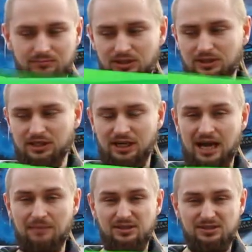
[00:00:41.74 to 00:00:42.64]
build a
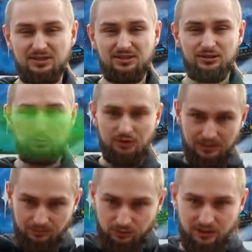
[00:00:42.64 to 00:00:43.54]
habit to
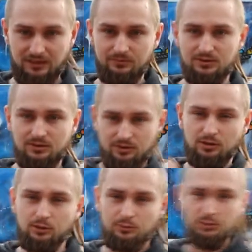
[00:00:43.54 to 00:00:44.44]
keep your arms
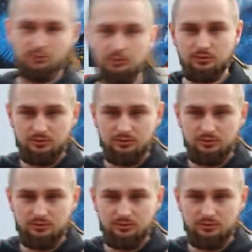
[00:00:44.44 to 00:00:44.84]
close to you.